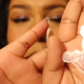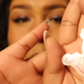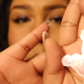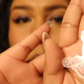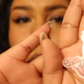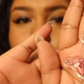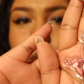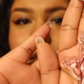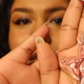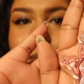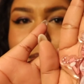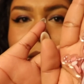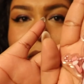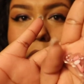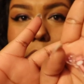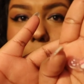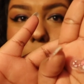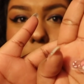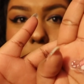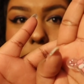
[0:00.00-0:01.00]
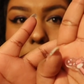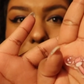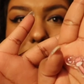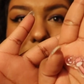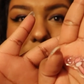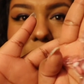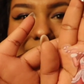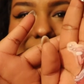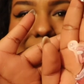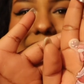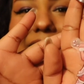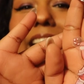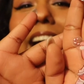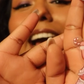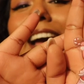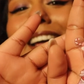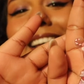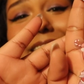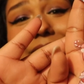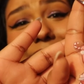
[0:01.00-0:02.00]
Holy mackerel. And
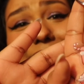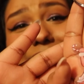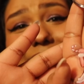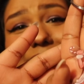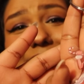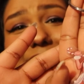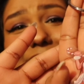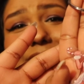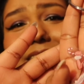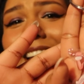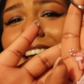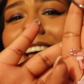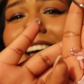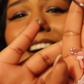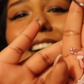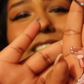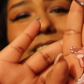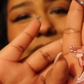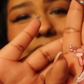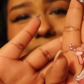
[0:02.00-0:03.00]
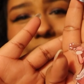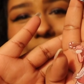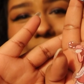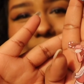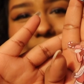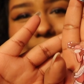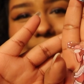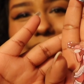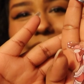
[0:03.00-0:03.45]
antlers. Hell yeah.